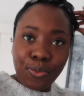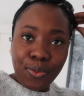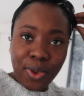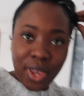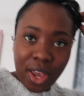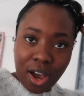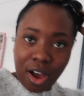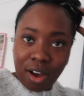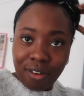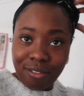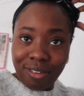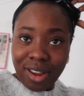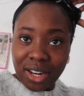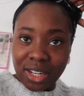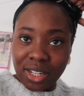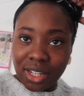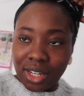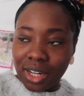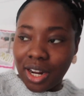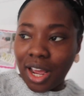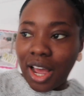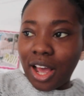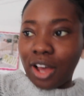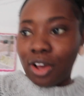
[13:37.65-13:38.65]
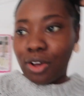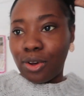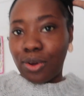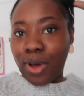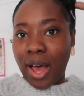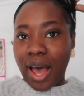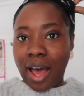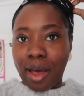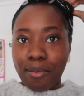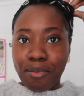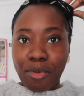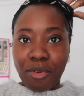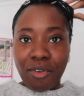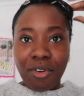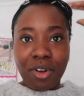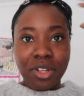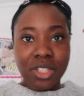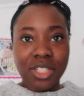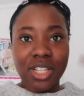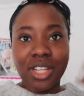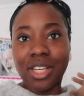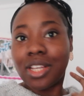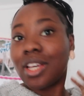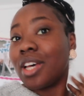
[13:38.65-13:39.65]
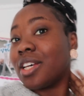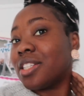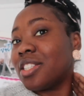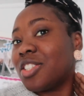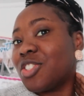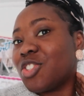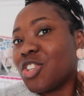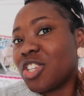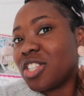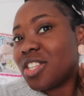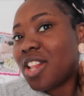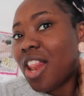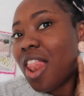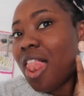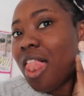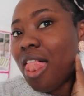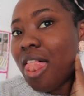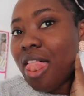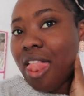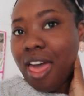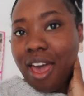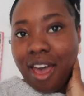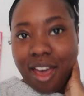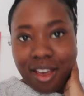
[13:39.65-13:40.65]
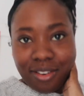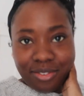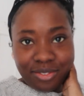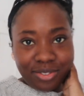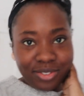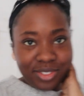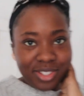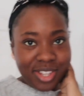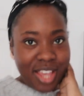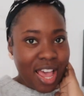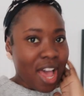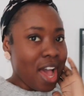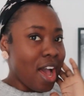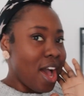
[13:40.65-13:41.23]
we are ready now. Hyperoptic has just left.